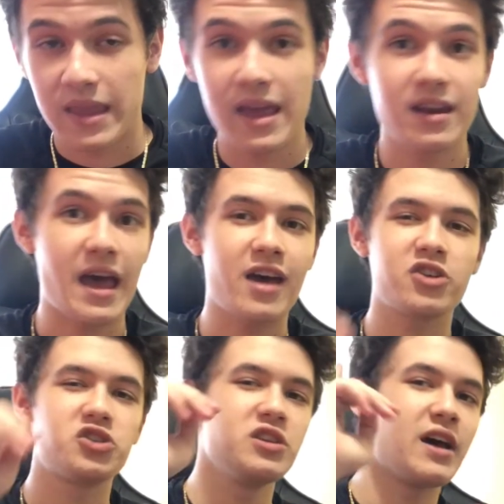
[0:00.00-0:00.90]
And
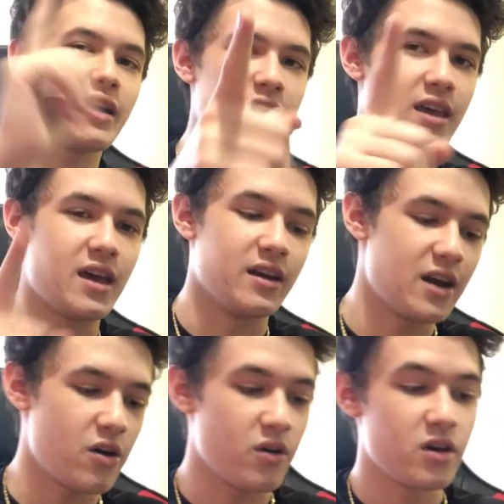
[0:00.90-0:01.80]
actually I can.
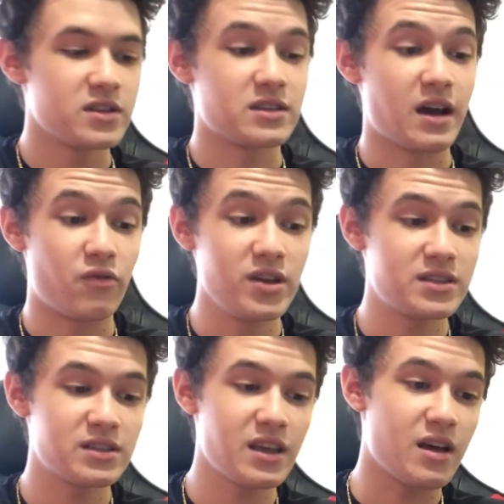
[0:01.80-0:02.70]
Now,
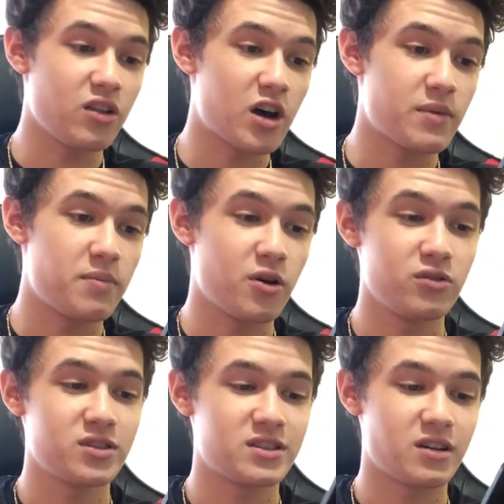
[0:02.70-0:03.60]
recently a lot of my
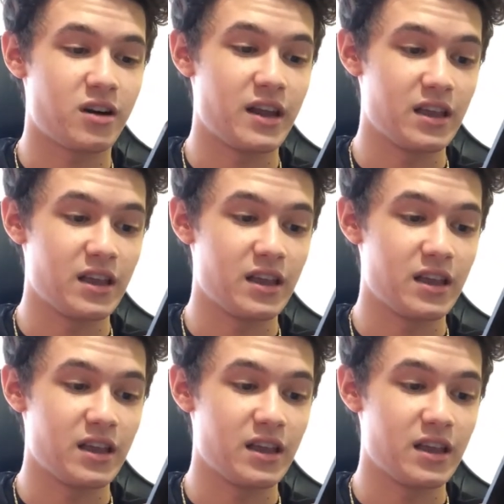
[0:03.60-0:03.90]
posts on